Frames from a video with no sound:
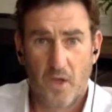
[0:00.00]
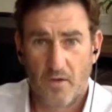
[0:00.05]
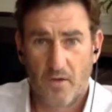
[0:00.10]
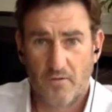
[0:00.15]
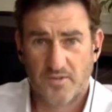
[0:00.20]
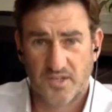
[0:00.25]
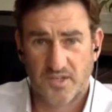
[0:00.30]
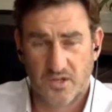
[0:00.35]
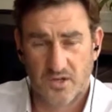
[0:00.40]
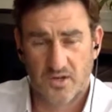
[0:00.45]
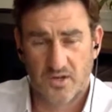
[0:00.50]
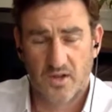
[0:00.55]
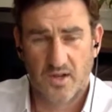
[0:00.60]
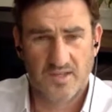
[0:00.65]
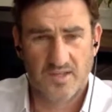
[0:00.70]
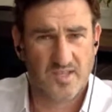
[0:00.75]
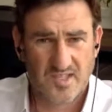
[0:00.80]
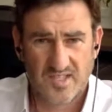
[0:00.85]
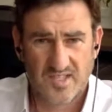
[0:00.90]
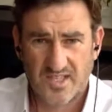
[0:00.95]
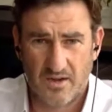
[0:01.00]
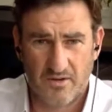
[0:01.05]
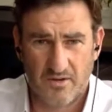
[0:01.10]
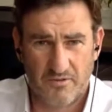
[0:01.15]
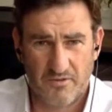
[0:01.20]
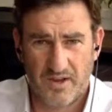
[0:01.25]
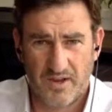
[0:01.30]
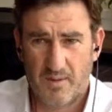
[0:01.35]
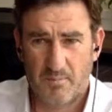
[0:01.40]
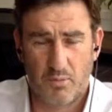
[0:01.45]
it's a set and
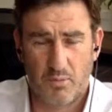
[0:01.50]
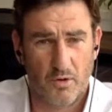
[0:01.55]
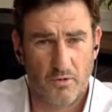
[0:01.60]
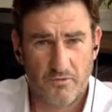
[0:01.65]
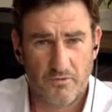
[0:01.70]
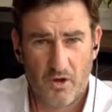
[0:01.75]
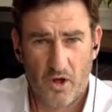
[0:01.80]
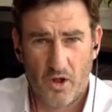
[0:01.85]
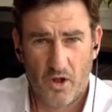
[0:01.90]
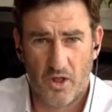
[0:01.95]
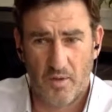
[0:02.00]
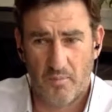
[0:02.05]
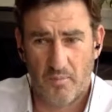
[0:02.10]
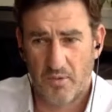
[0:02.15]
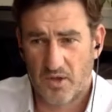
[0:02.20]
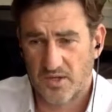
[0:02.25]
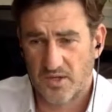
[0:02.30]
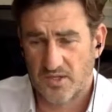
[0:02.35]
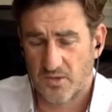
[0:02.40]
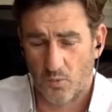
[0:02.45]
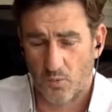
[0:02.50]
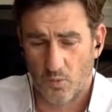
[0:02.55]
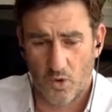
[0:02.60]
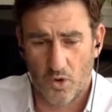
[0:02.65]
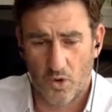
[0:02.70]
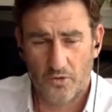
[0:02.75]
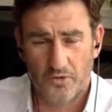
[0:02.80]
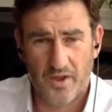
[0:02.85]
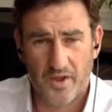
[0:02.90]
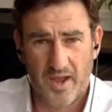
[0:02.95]
forget portfolio because the
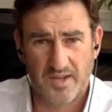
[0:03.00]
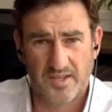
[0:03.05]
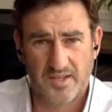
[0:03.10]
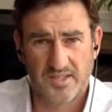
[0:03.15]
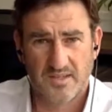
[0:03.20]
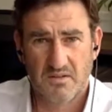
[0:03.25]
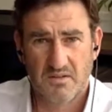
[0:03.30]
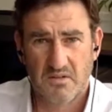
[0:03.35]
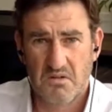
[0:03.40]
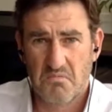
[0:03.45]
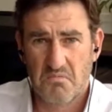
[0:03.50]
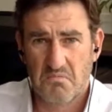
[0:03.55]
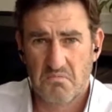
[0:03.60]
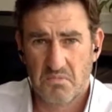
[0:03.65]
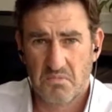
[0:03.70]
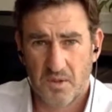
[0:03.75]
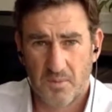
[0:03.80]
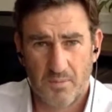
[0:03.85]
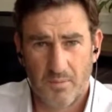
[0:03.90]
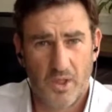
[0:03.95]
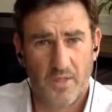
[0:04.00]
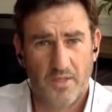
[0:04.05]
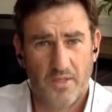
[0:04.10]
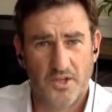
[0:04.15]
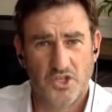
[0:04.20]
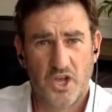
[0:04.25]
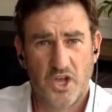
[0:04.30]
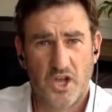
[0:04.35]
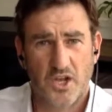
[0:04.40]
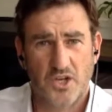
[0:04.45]
world has completely
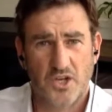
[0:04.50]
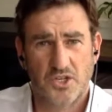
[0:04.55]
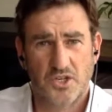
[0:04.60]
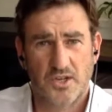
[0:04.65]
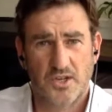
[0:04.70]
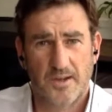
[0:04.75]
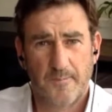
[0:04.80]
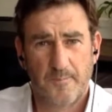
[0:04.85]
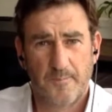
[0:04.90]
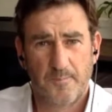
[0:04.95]
changed.